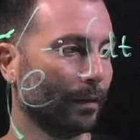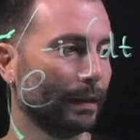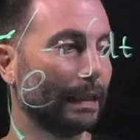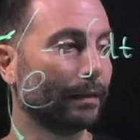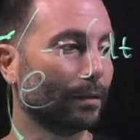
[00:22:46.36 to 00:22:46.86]

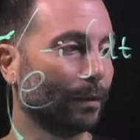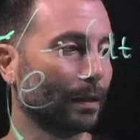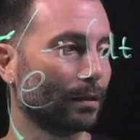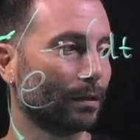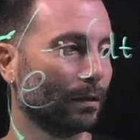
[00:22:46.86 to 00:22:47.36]

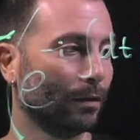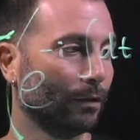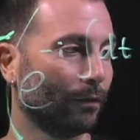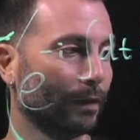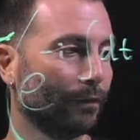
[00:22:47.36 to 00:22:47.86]
intervals,
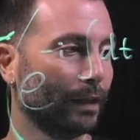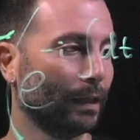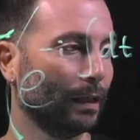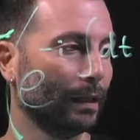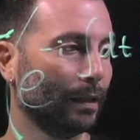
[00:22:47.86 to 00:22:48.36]
of
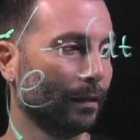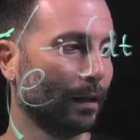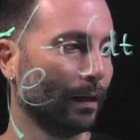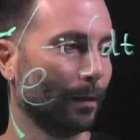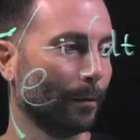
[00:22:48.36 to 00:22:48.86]
infinitely
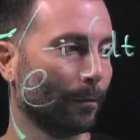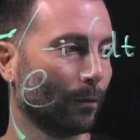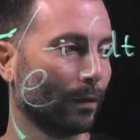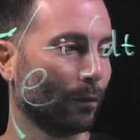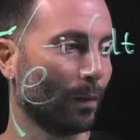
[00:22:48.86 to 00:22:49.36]

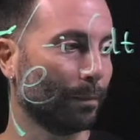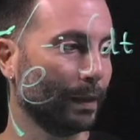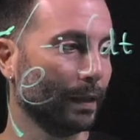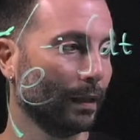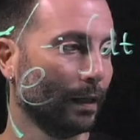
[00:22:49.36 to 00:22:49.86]
when
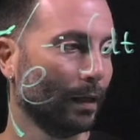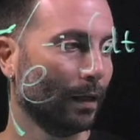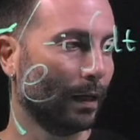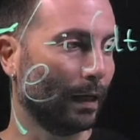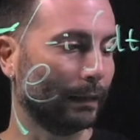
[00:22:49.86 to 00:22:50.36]
P
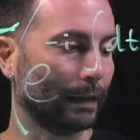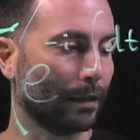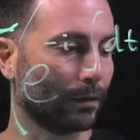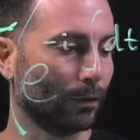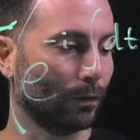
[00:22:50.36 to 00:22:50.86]

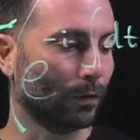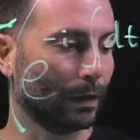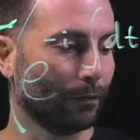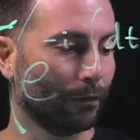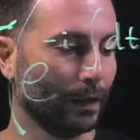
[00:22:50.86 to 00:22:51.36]
tends to
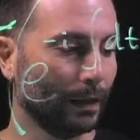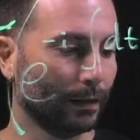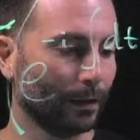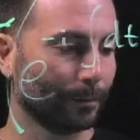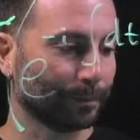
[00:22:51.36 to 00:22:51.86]

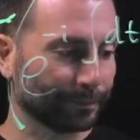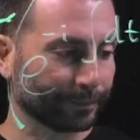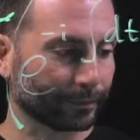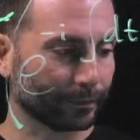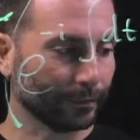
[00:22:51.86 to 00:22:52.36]
infinity,
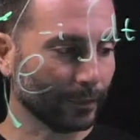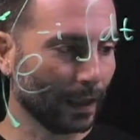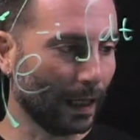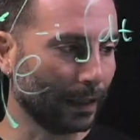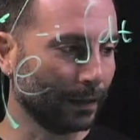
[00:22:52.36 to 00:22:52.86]

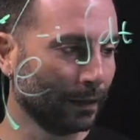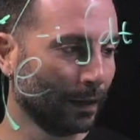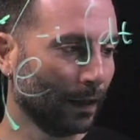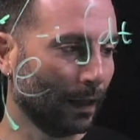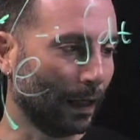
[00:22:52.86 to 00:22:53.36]
and
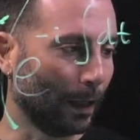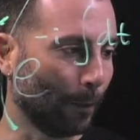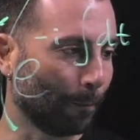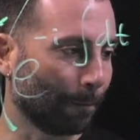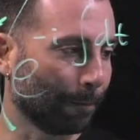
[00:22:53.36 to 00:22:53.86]

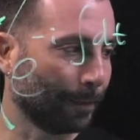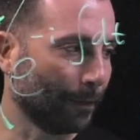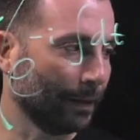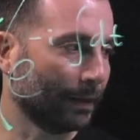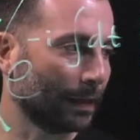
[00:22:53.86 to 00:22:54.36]
the
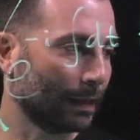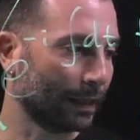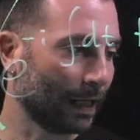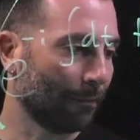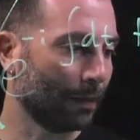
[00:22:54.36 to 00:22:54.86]
betas and
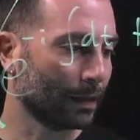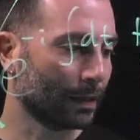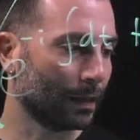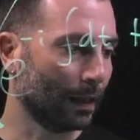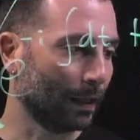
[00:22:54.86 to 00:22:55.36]
the
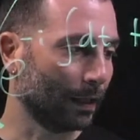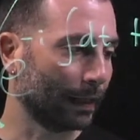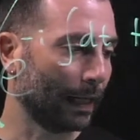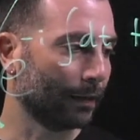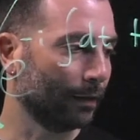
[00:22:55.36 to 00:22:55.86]
gammas
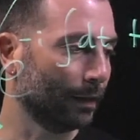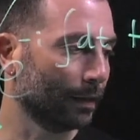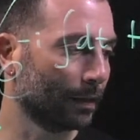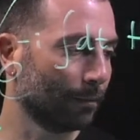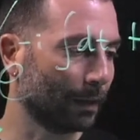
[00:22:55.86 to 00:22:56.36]
get
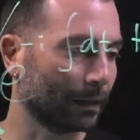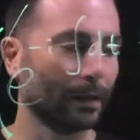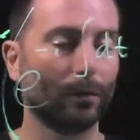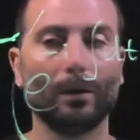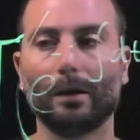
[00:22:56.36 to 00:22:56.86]
this
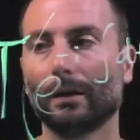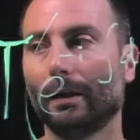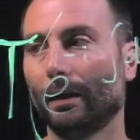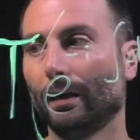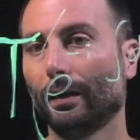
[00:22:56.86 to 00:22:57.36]
particular
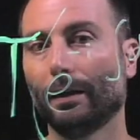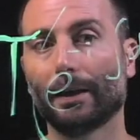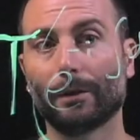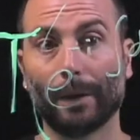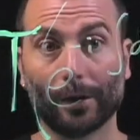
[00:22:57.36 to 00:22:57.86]

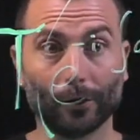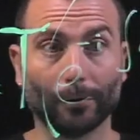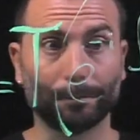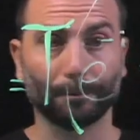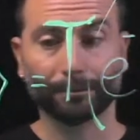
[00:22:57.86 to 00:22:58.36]
expression.
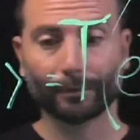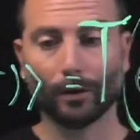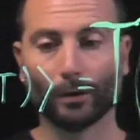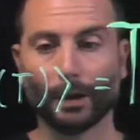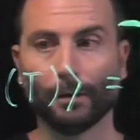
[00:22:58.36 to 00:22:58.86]

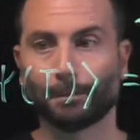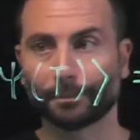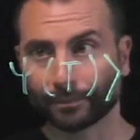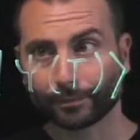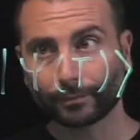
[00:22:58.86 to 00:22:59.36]

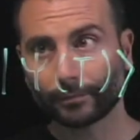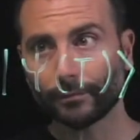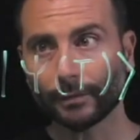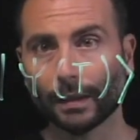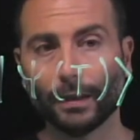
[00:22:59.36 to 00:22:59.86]
Okay,
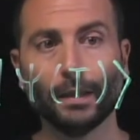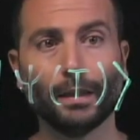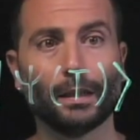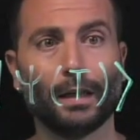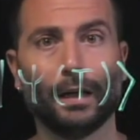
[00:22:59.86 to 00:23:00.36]

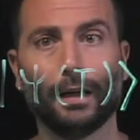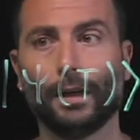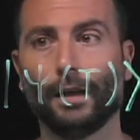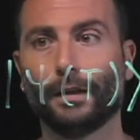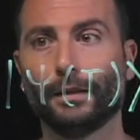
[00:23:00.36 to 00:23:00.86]
this
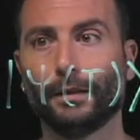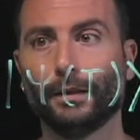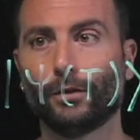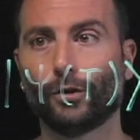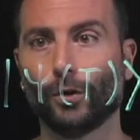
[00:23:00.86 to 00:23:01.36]

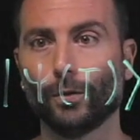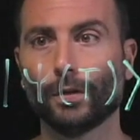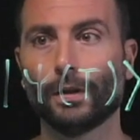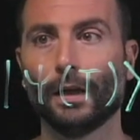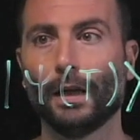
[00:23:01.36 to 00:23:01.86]
indeed
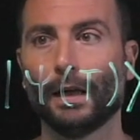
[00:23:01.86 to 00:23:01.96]
shows